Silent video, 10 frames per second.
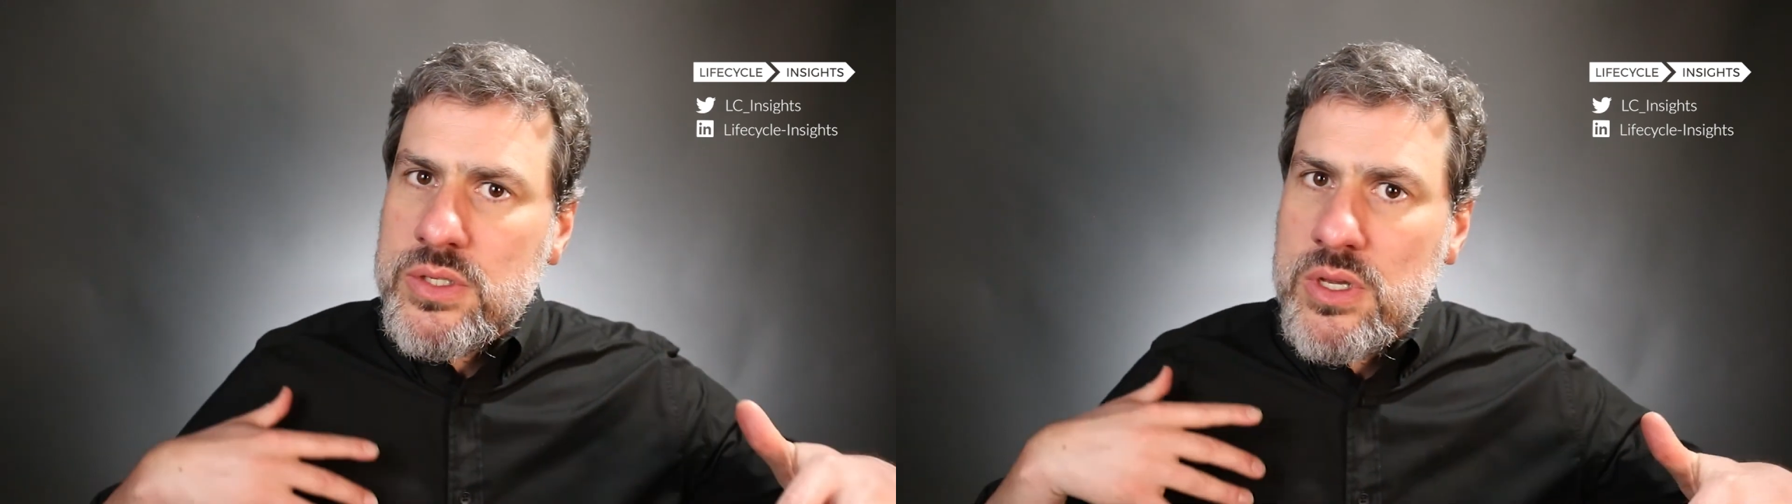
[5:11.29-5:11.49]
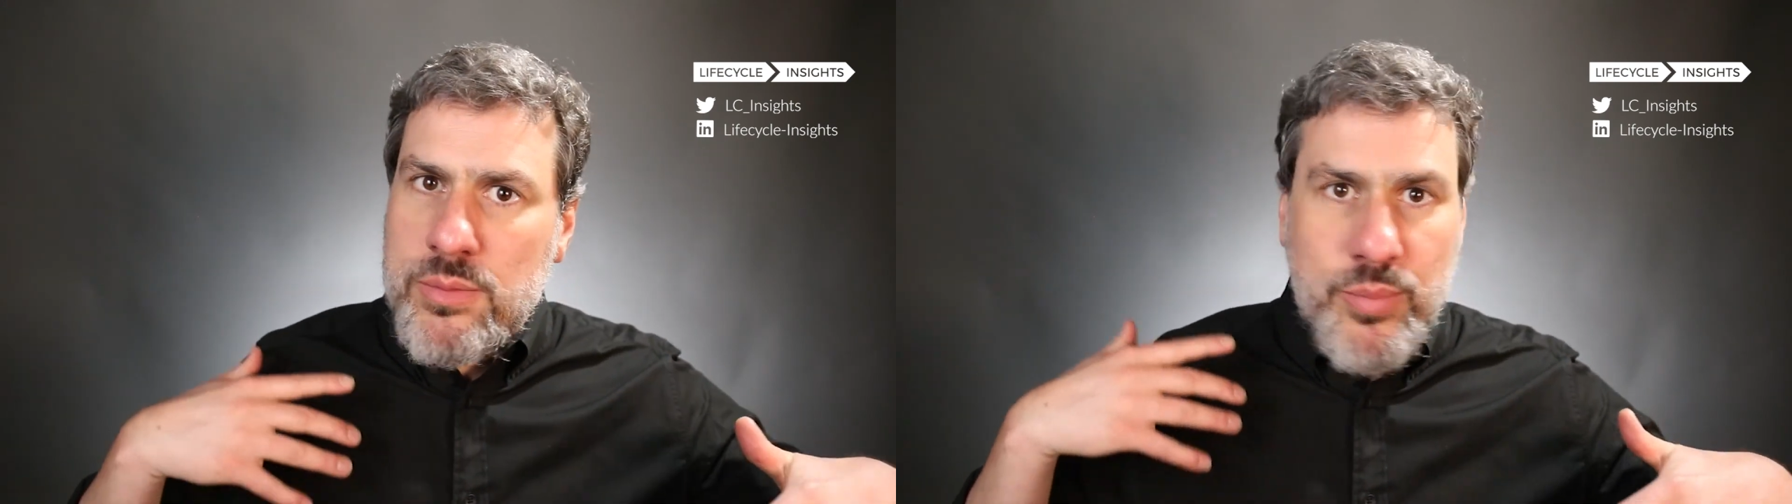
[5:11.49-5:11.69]

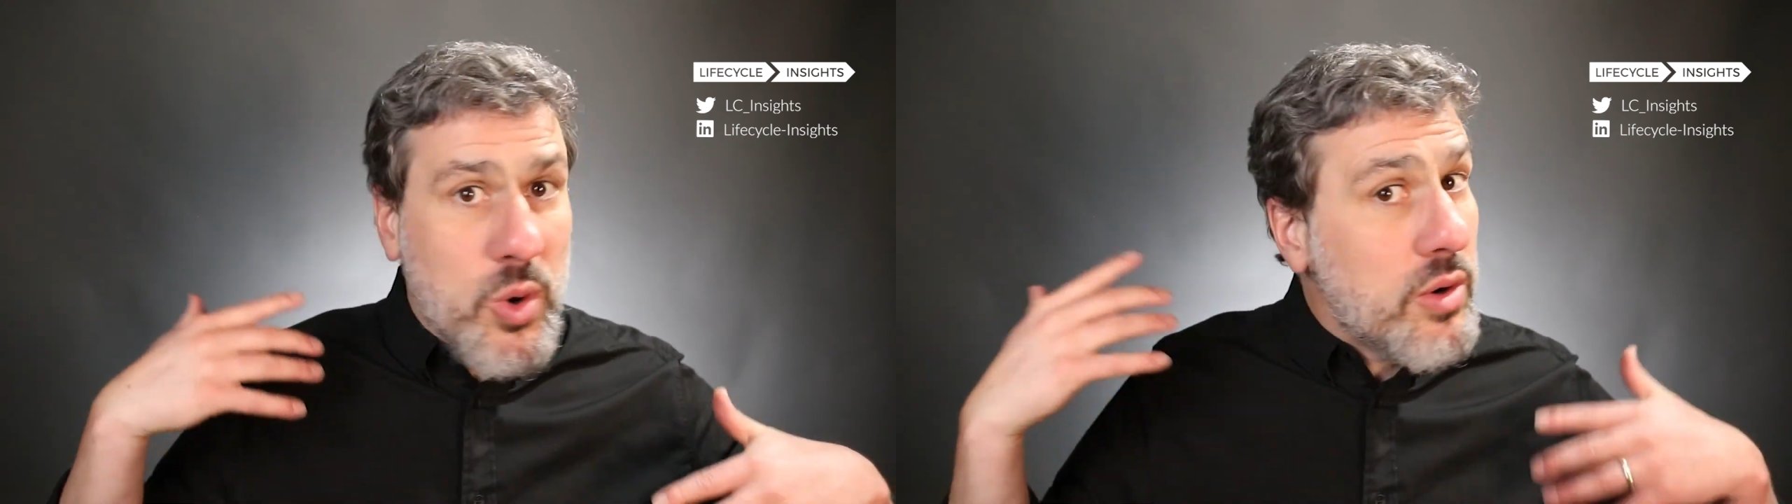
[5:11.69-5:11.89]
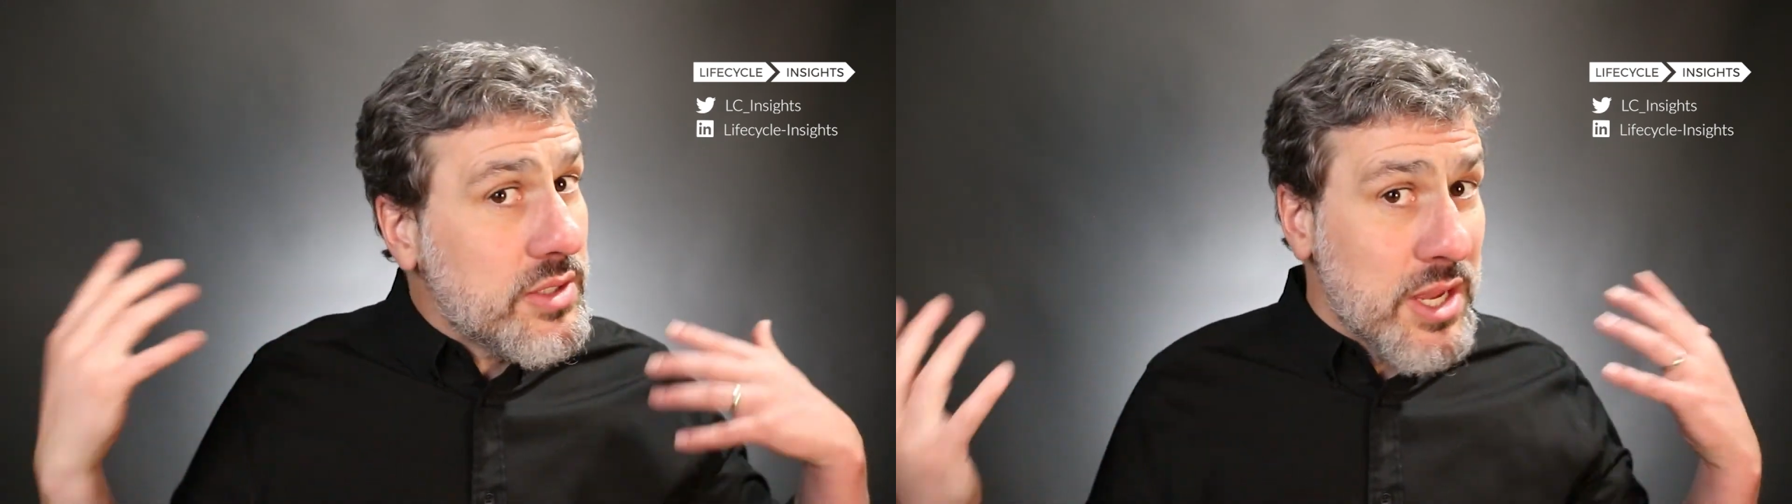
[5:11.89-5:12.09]
a
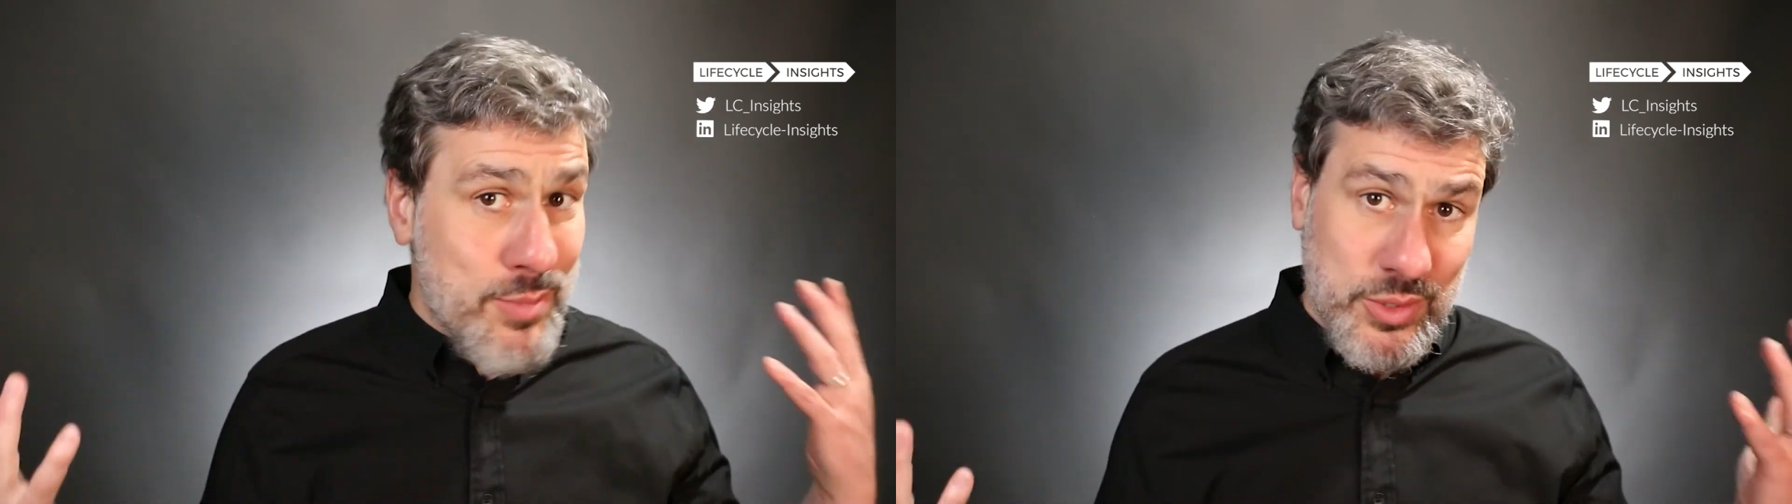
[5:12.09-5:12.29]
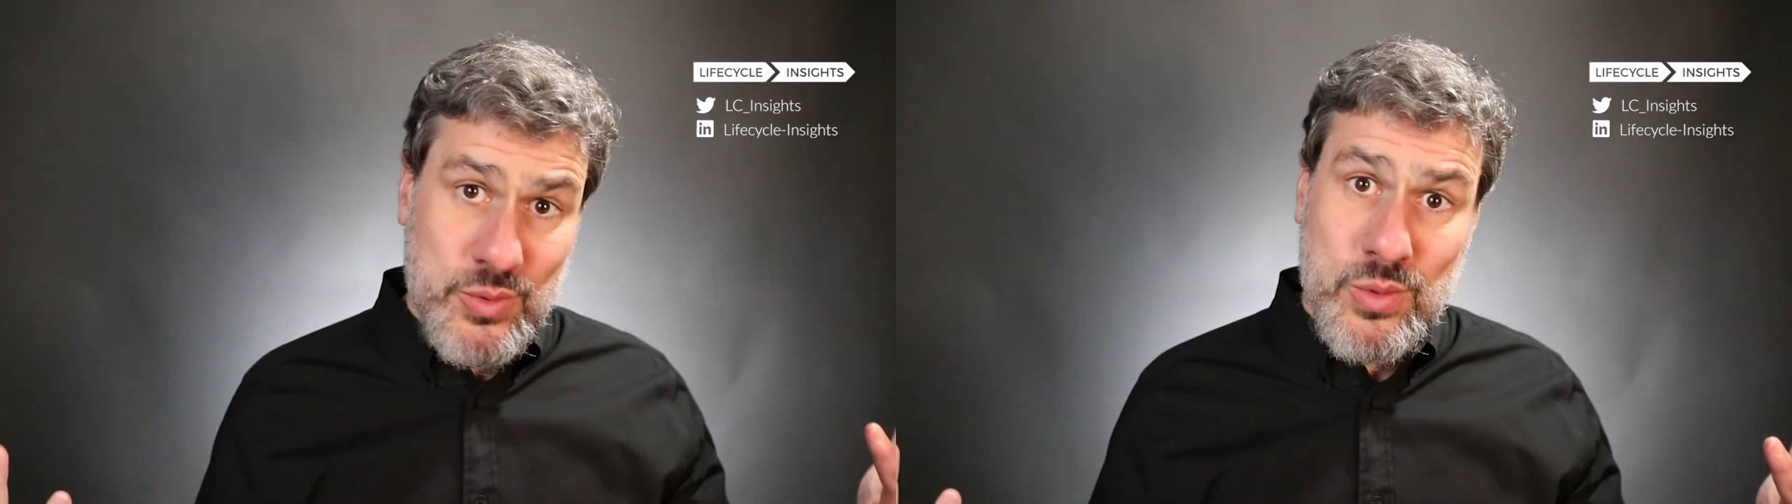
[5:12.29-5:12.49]

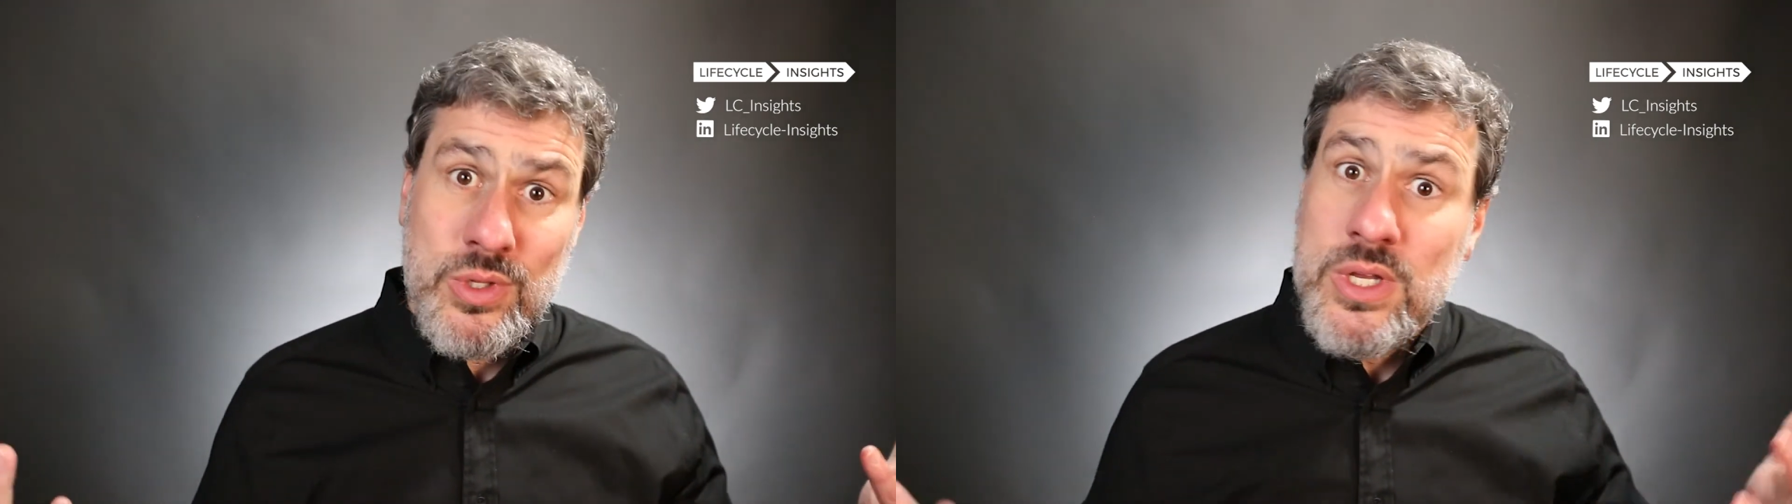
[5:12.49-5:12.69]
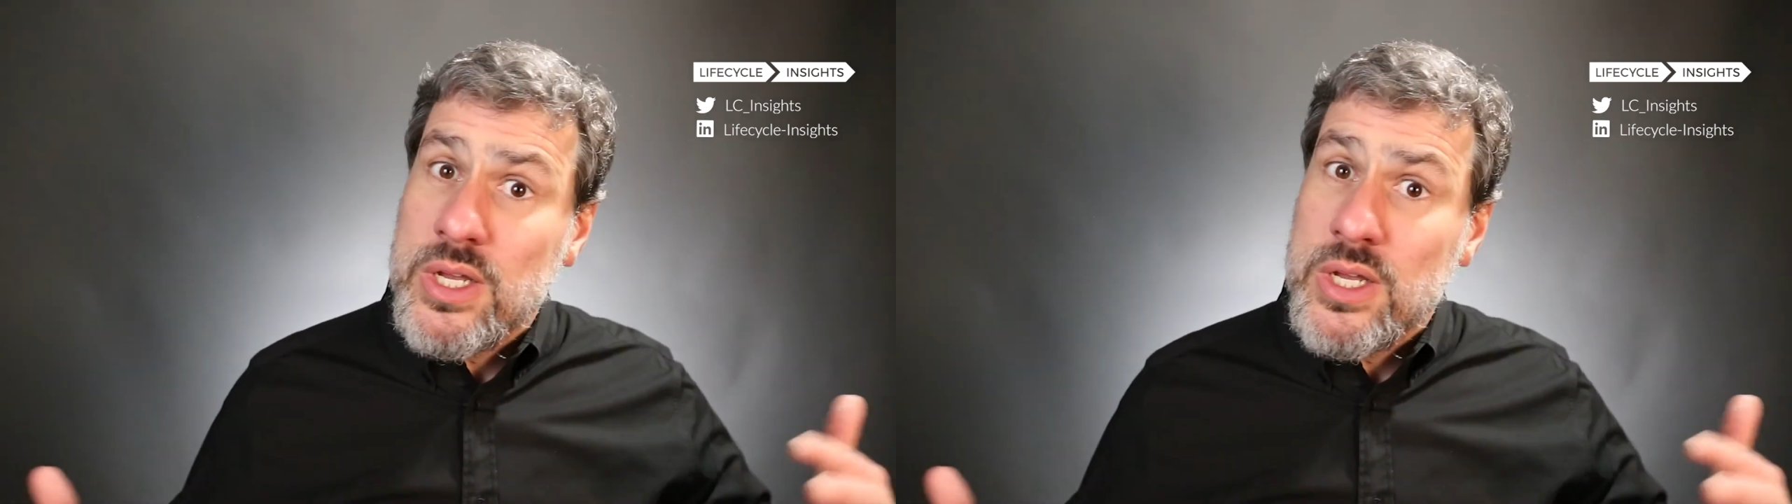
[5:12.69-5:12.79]
prototyping tool.